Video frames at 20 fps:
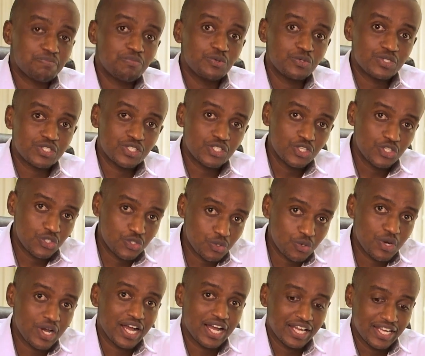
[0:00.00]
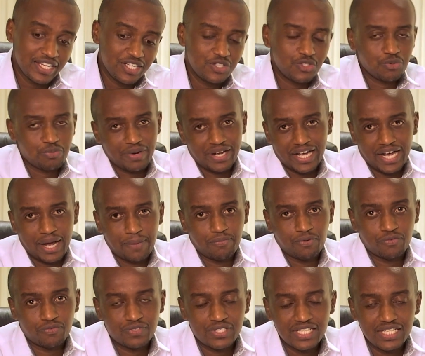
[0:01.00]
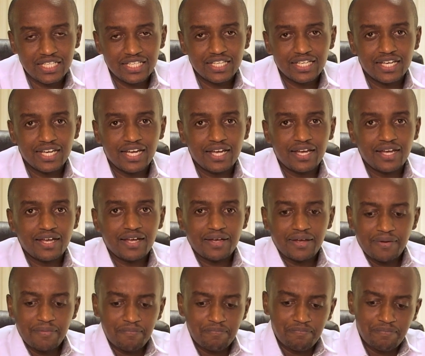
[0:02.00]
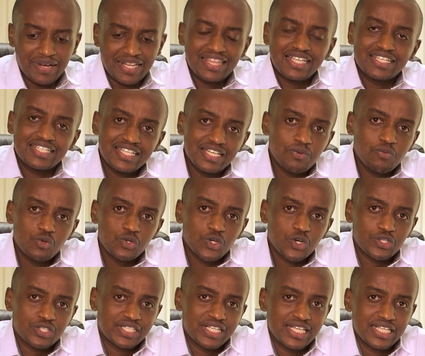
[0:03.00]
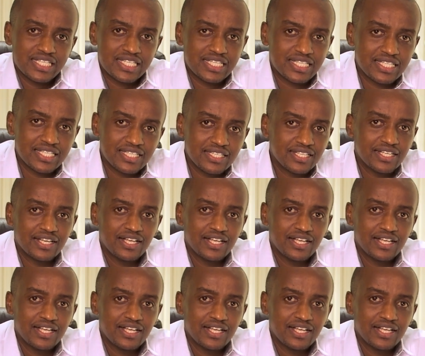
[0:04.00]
put sugar into my cup of tea, but the tea would not taste.